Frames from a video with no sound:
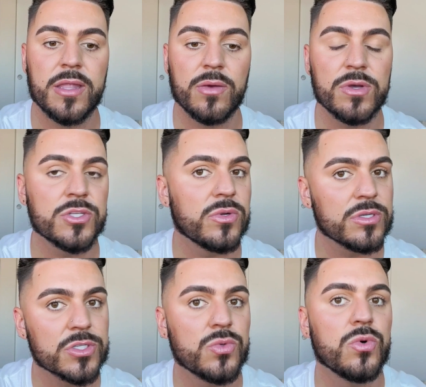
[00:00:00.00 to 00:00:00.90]
I was going to
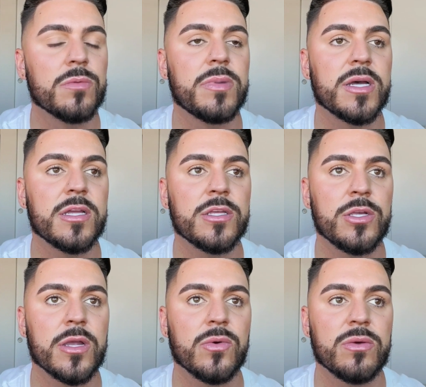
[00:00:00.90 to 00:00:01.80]
school, but
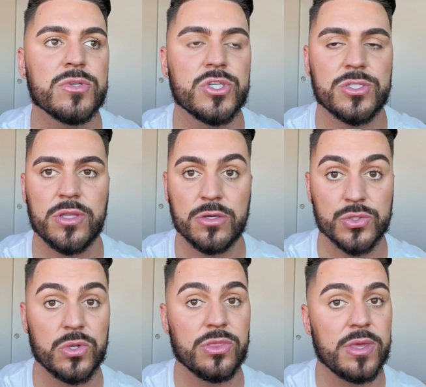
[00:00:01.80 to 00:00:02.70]
it was just those
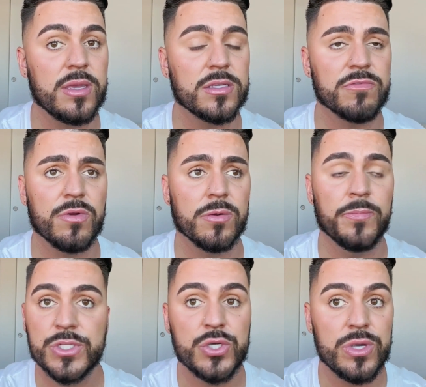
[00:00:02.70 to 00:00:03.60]
three things for
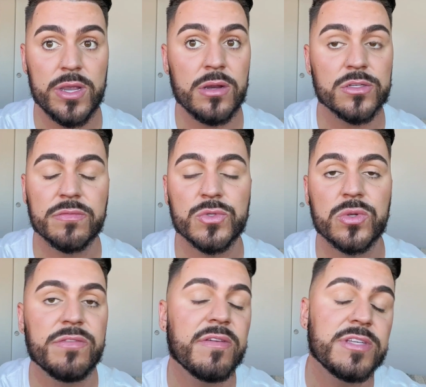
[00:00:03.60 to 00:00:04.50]
2 years, from
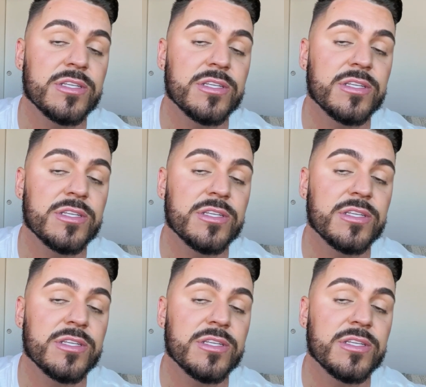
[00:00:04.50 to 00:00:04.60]
2015 to